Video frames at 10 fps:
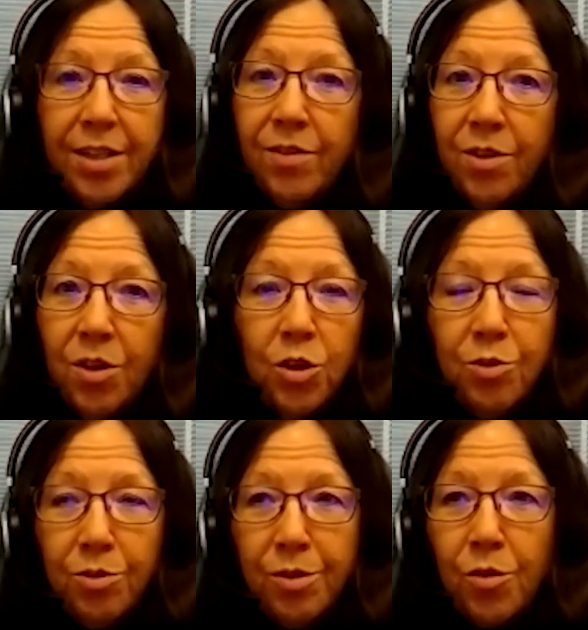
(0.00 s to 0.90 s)
even though
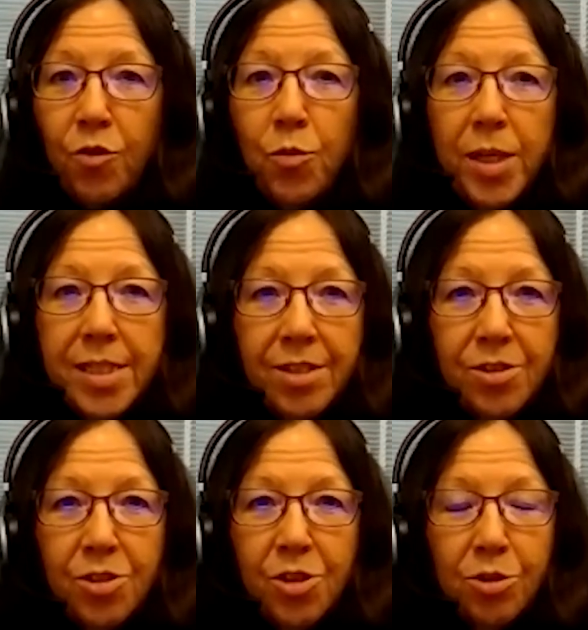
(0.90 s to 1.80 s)
everybody tells
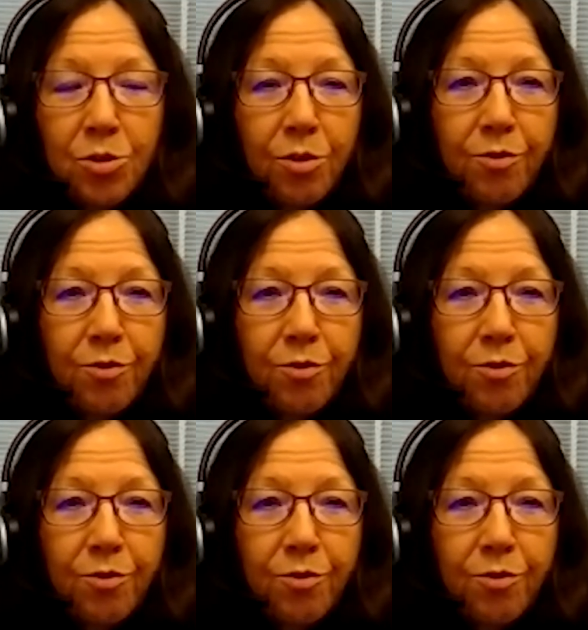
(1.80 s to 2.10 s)
you don't do a